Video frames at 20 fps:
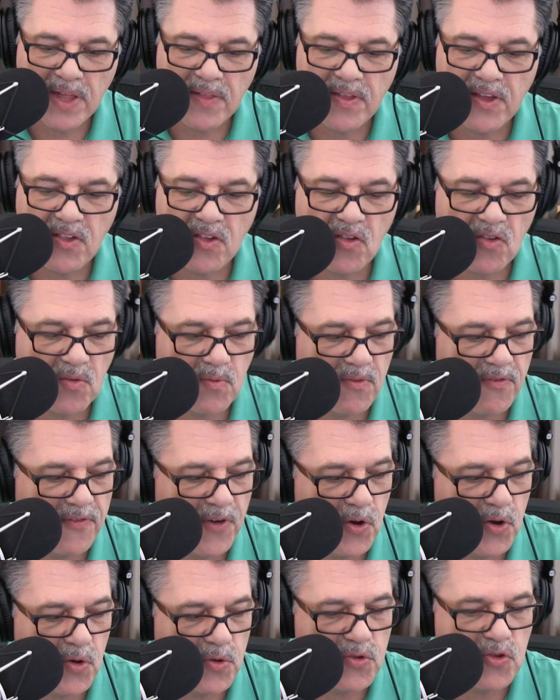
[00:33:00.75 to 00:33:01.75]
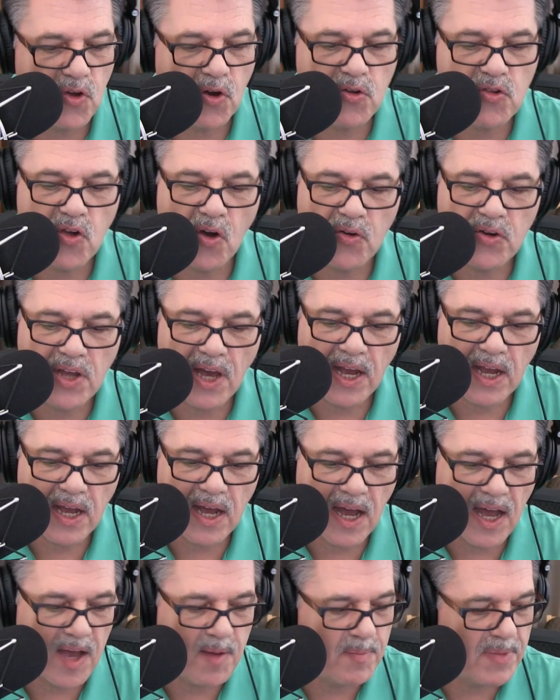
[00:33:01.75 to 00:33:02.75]
This is from
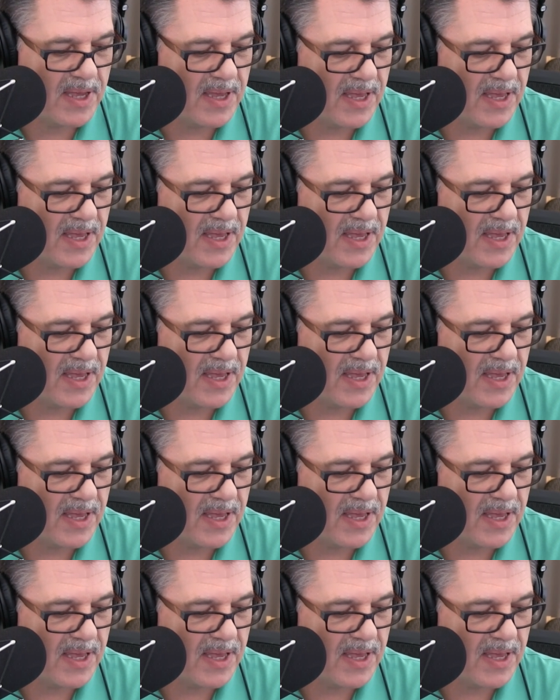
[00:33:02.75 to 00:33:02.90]
photojojo.com,